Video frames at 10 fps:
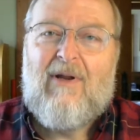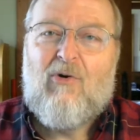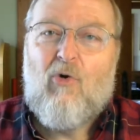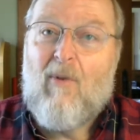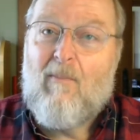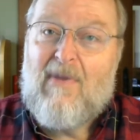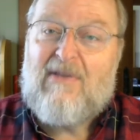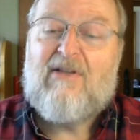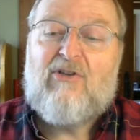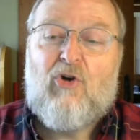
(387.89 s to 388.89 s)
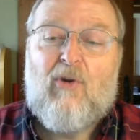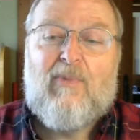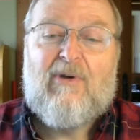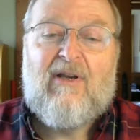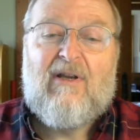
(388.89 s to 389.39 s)
or
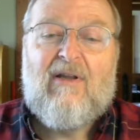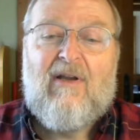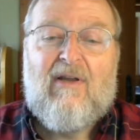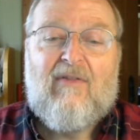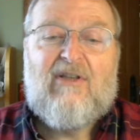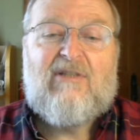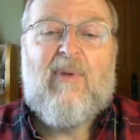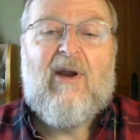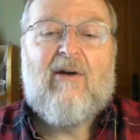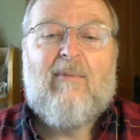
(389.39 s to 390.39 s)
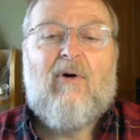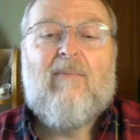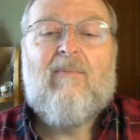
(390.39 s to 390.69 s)
misinterpreting this parable.